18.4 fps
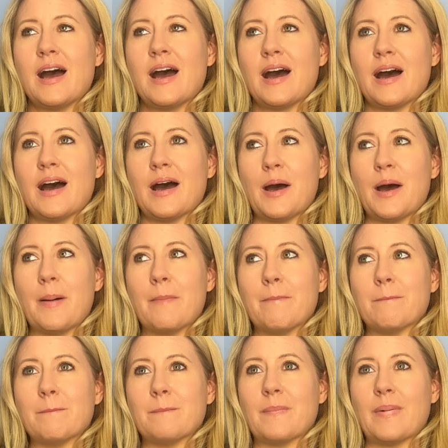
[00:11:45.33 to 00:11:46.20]

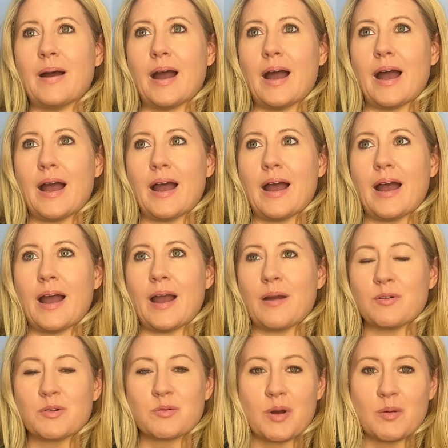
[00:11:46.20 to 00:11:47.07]

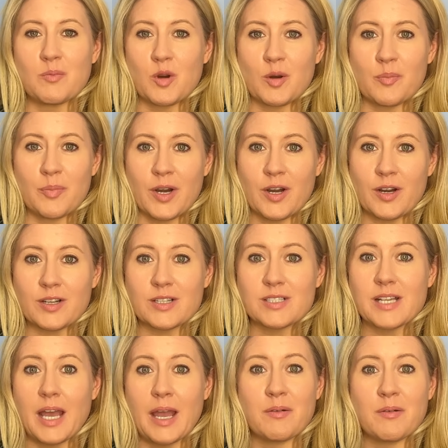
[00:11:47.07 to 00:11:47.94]
I would want more
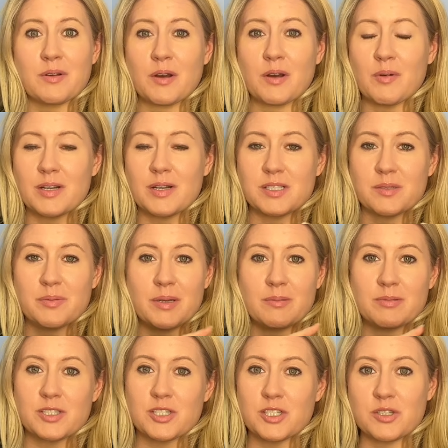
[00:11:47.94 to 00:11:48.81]
perks. I would want to be
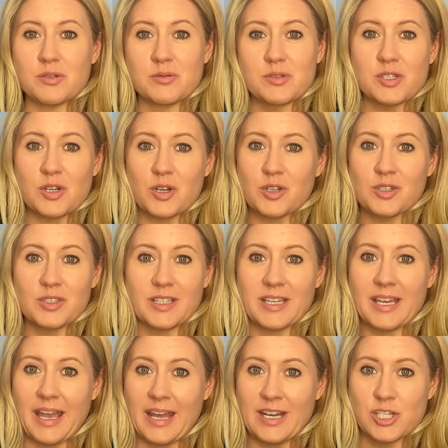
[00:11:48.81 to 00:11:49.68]
able to use
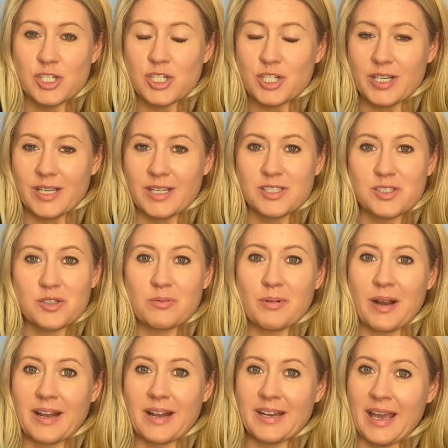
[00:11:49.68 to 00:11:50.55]
early entry. So
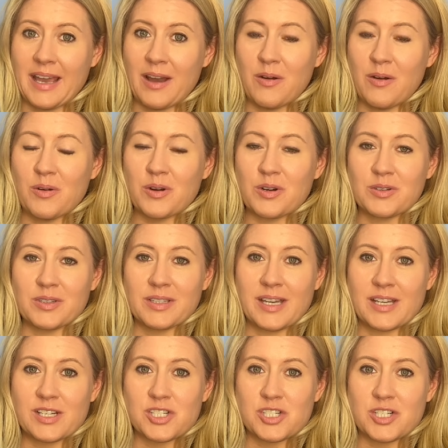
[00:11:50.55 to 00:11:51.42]
right now, early
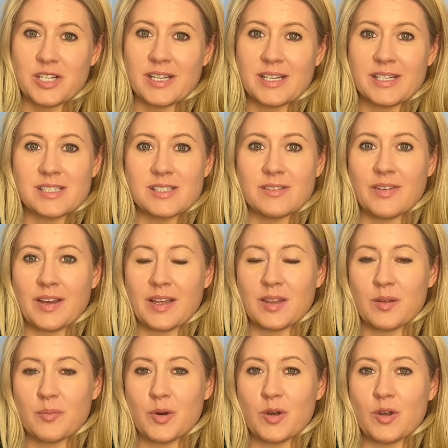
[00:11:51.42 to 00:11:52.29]
entry is
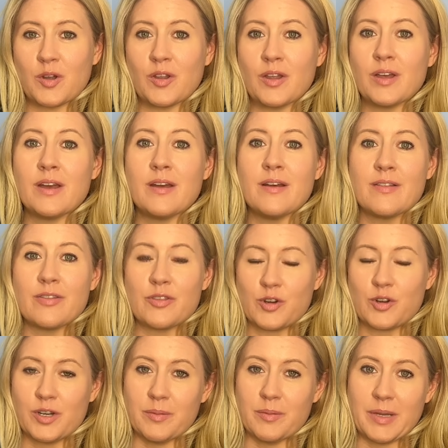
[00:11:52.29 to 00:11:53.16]
available
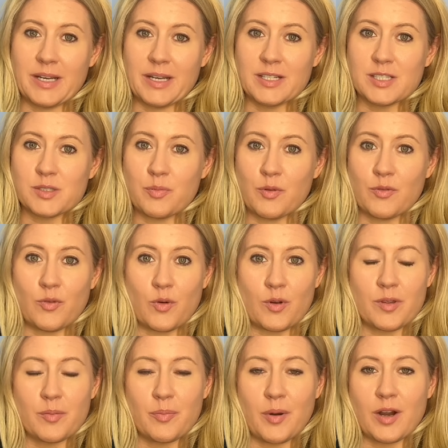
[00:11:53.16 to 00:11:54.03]
30 minutes
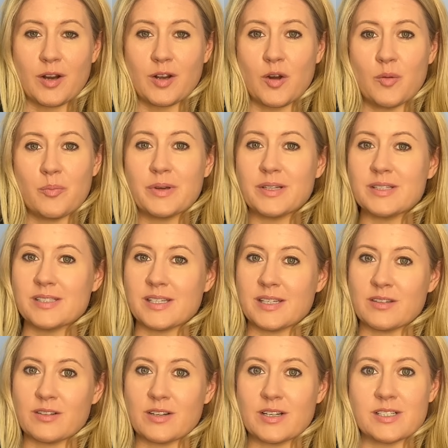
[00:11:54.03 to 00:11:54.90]
before the park opens,
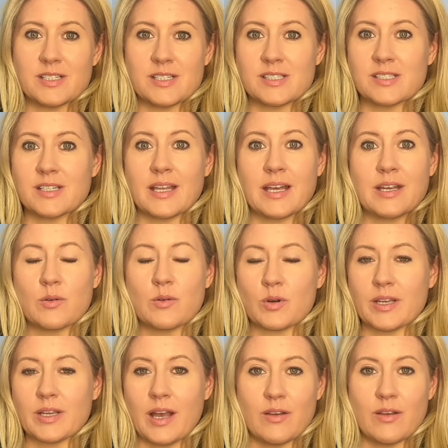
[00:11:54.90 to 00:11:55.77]
either at Disneyland
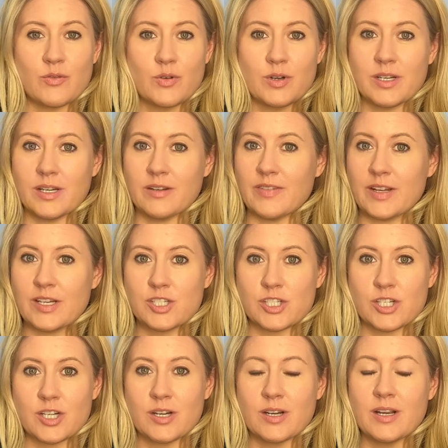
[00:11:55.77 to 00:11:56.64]
or California
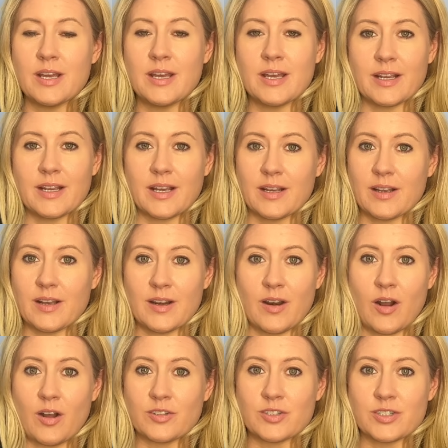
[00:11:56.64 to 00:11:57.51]
Adventure. It
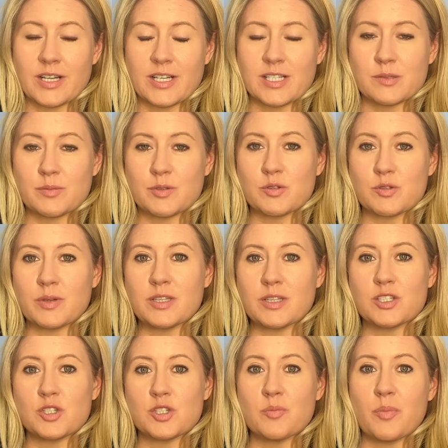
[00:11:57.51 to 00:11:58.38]
alternates between
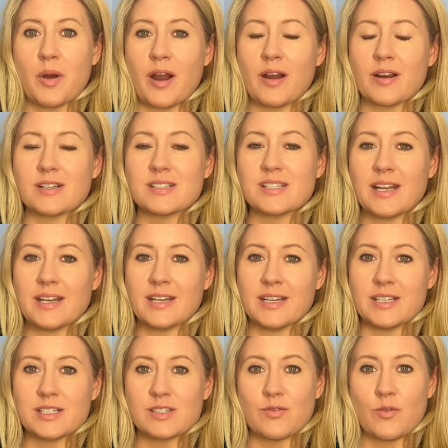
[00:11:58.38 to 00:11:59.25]
the two parks, and
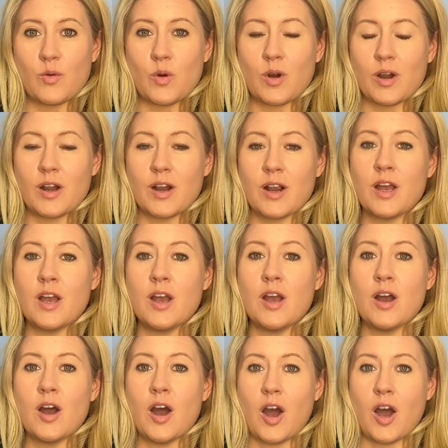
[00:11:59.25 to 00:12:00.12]
it is for
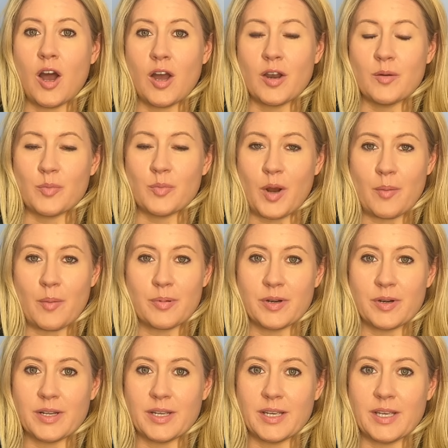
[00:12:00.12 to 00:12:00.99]

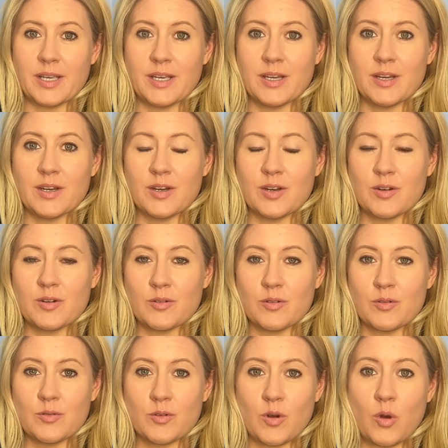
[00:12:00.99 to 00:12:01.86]
on-property
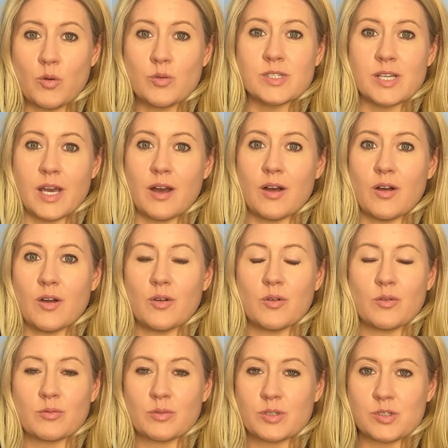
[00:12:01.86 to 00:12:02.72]

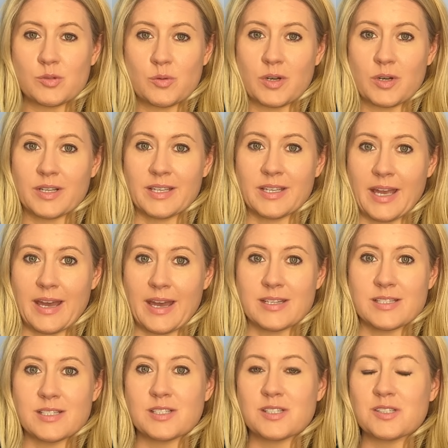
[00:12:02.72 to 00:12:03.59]
hotel resort
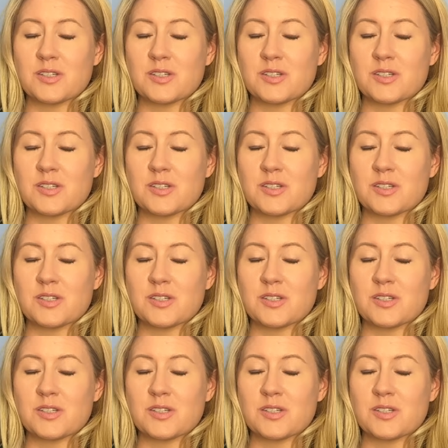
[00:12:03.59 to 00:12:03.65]
guests